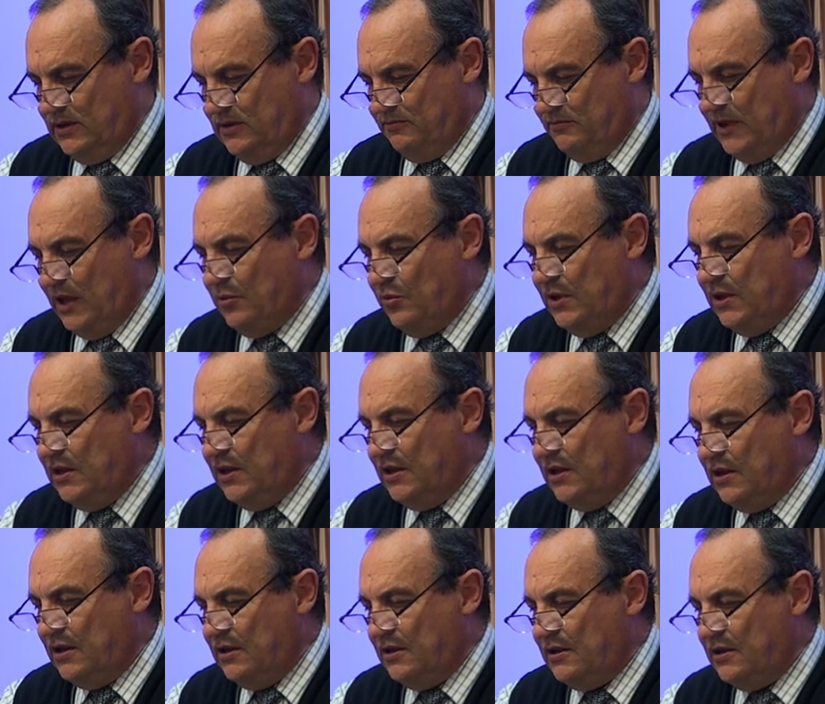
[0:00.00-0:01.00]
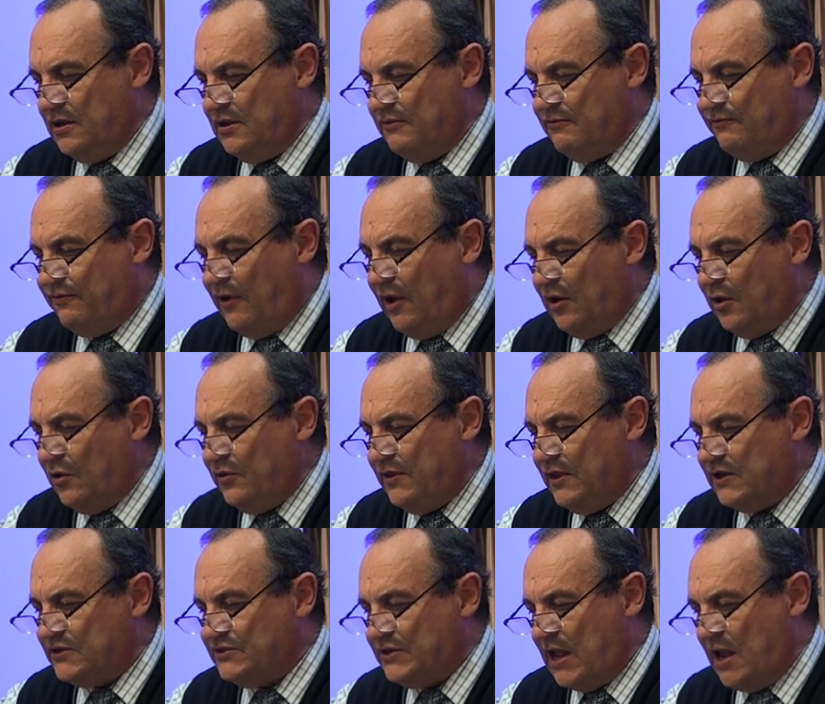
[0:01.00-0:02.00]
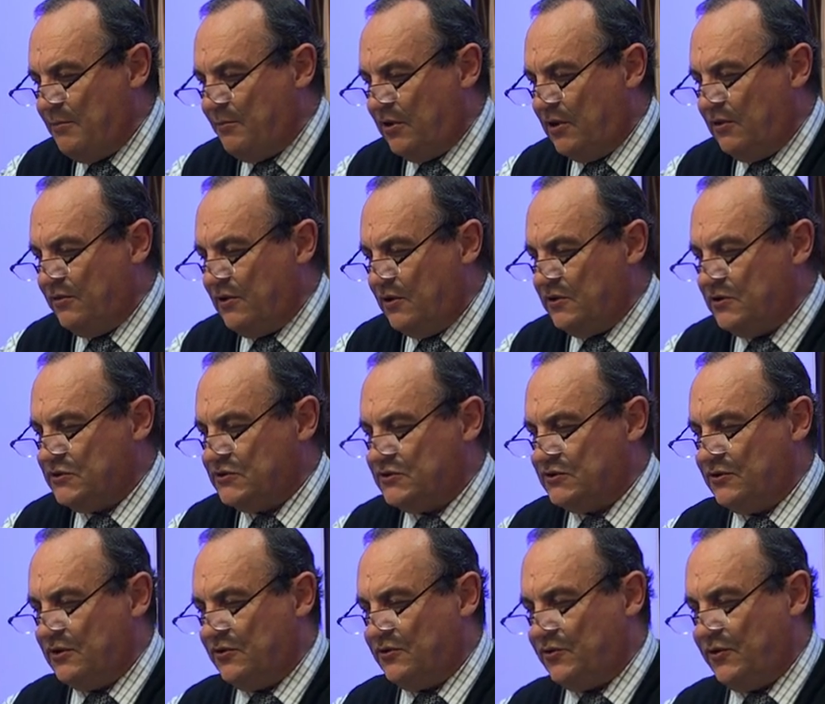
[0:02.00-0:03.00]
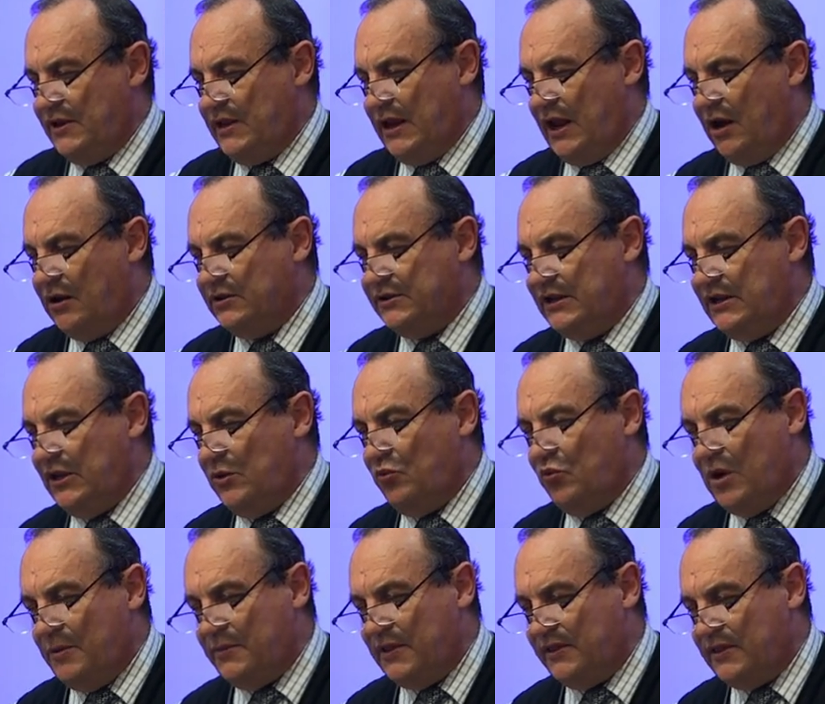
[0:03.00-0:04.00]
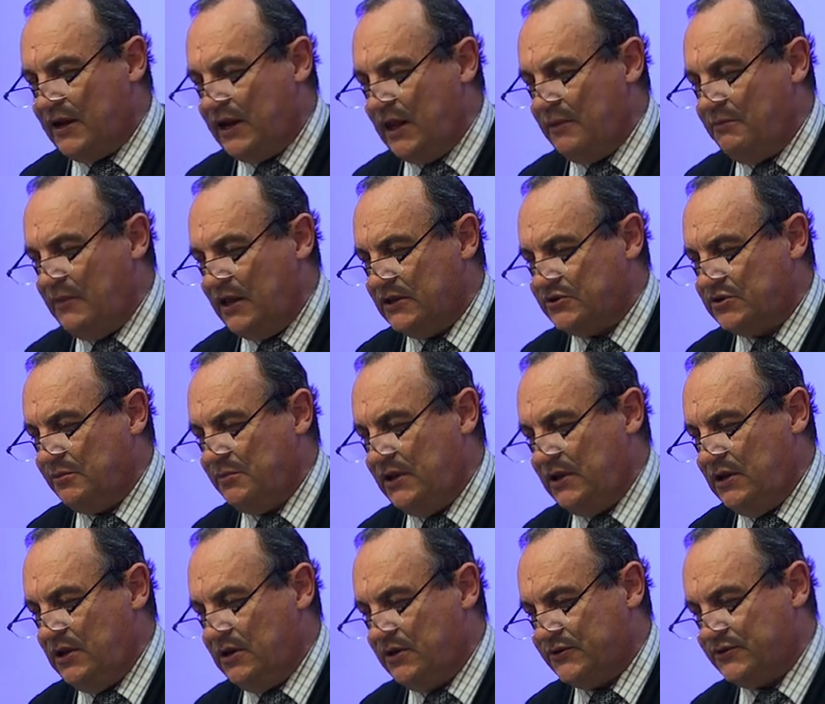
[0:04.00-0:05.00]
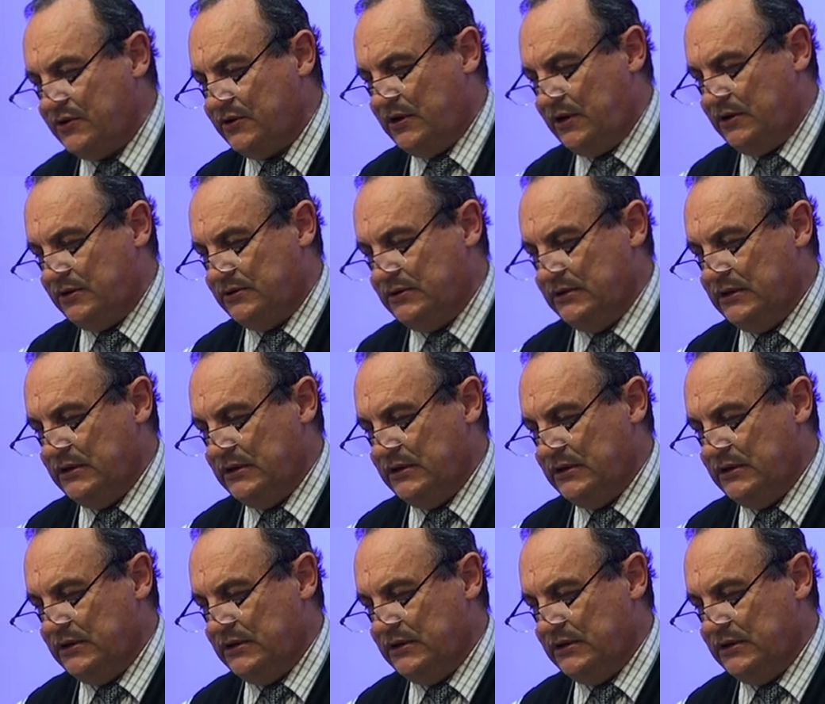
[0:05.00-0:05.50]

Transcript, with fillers: May we follow the example of those three elderly women that I met so many years ago